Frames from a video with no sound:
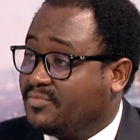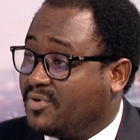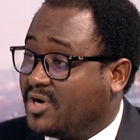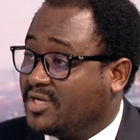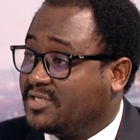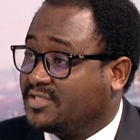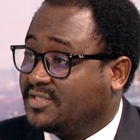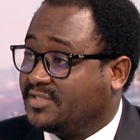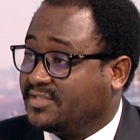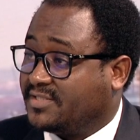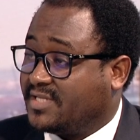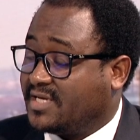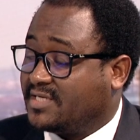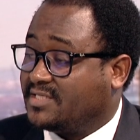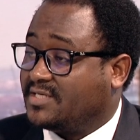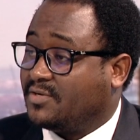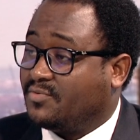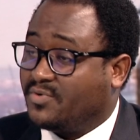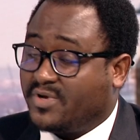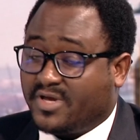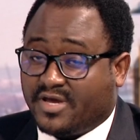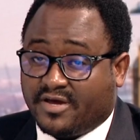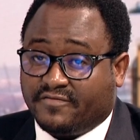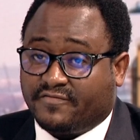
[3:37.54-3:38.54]
branches that
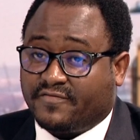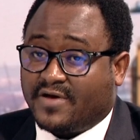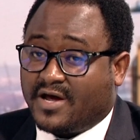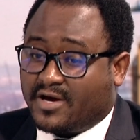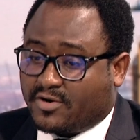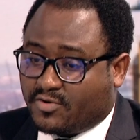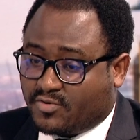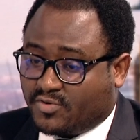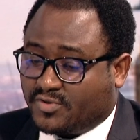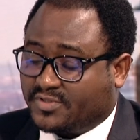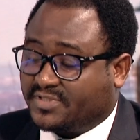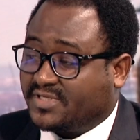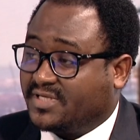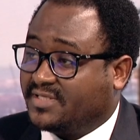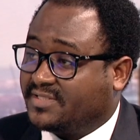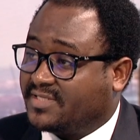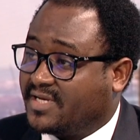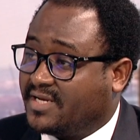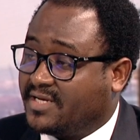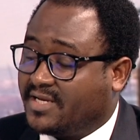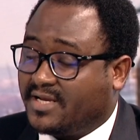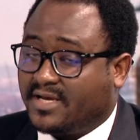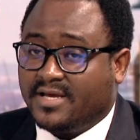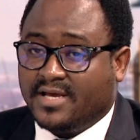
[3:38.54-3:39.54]
we have across
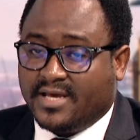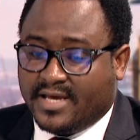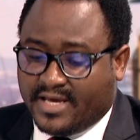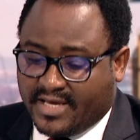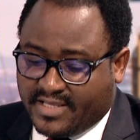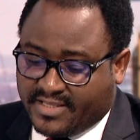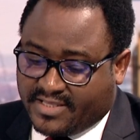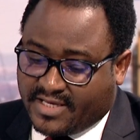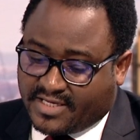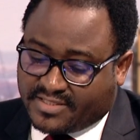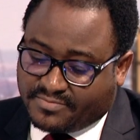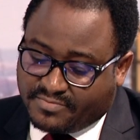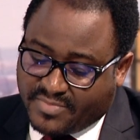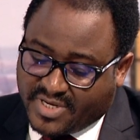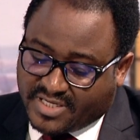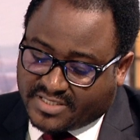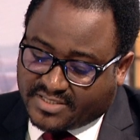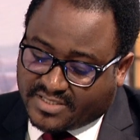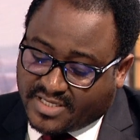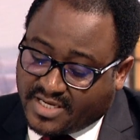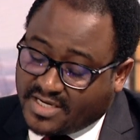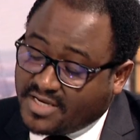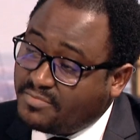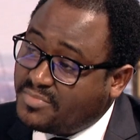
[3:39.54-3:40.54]
Tanzania. And that makes
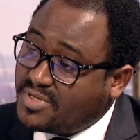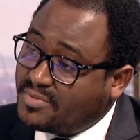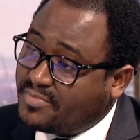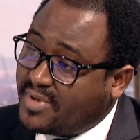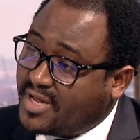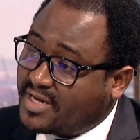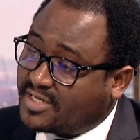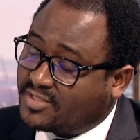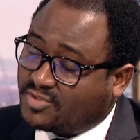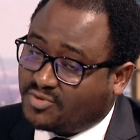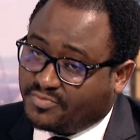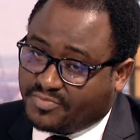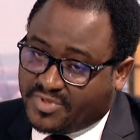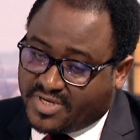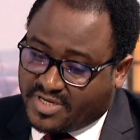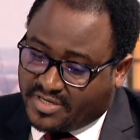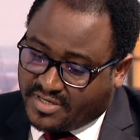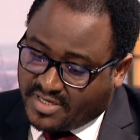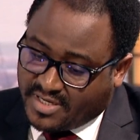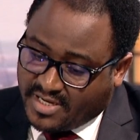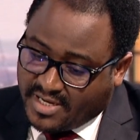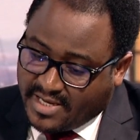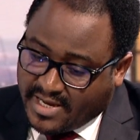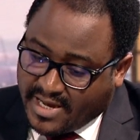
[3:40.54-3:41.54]
N M B Bank to be
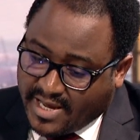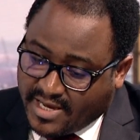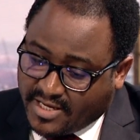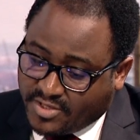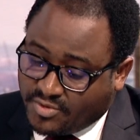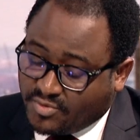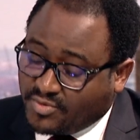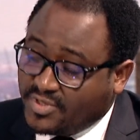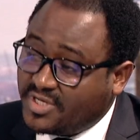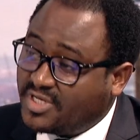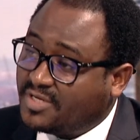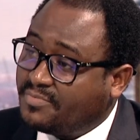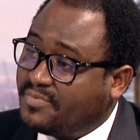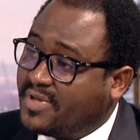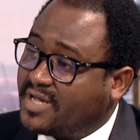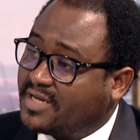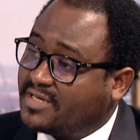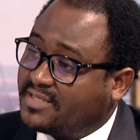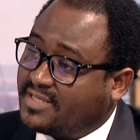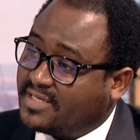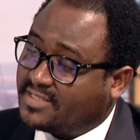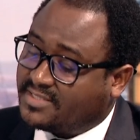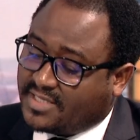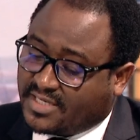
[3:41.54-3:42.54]
a unique bank
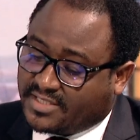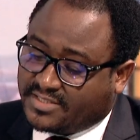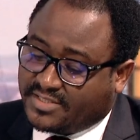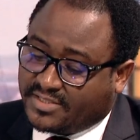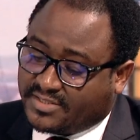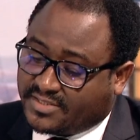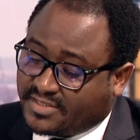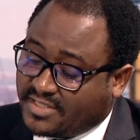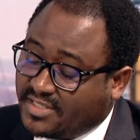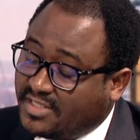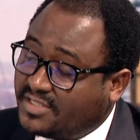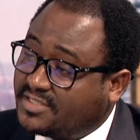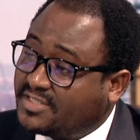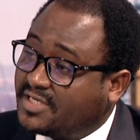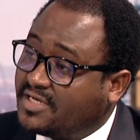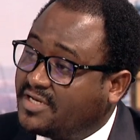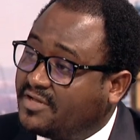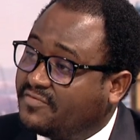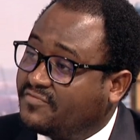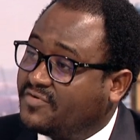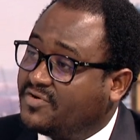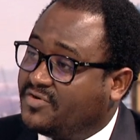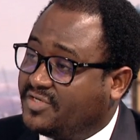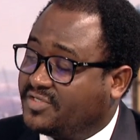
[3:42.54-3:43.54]
that touches each and
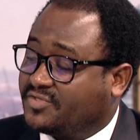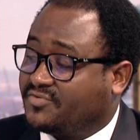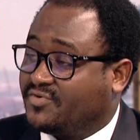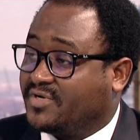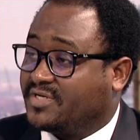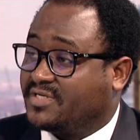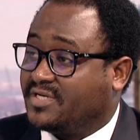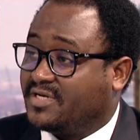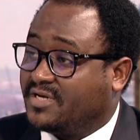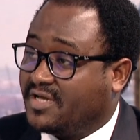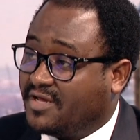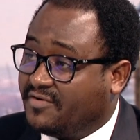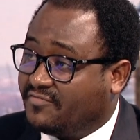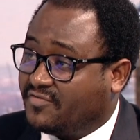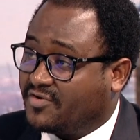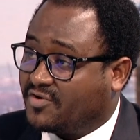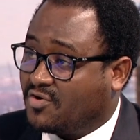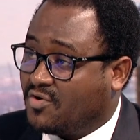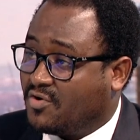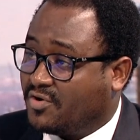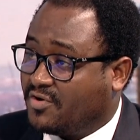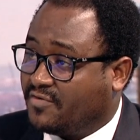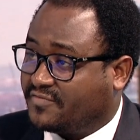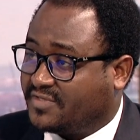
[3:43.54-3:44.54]
every district and every
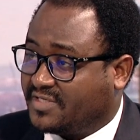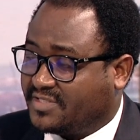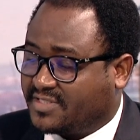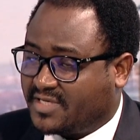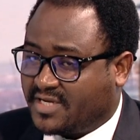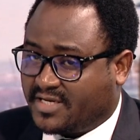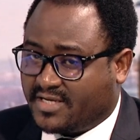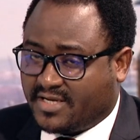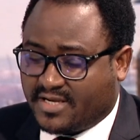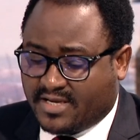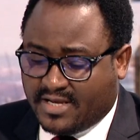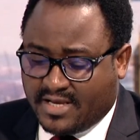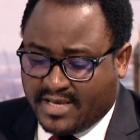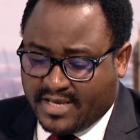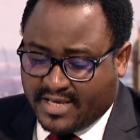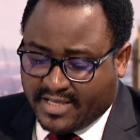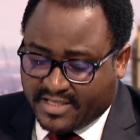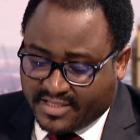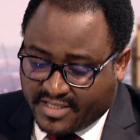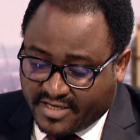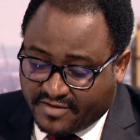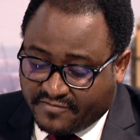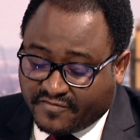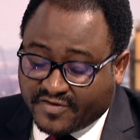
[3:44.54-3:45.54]
corner of Tanzania.
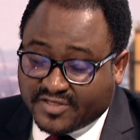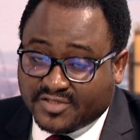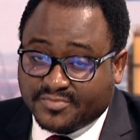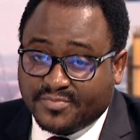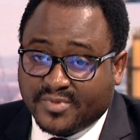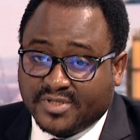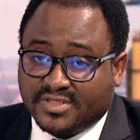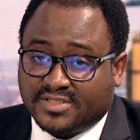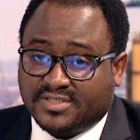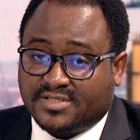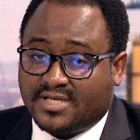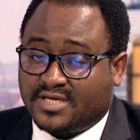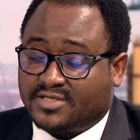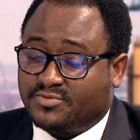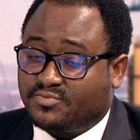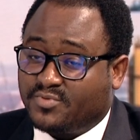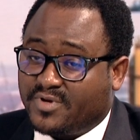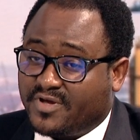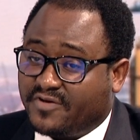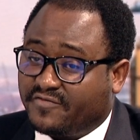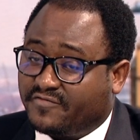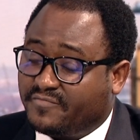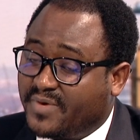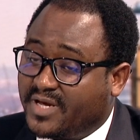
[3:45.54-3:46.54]
The investments that we
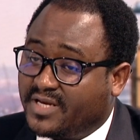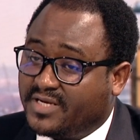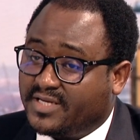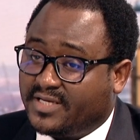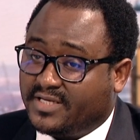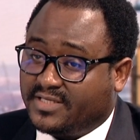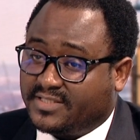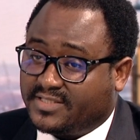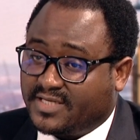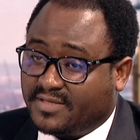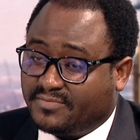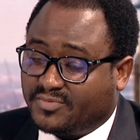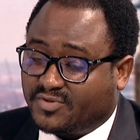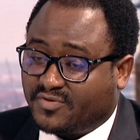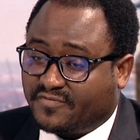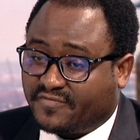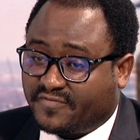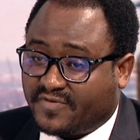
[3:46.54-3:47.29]
have made in terms of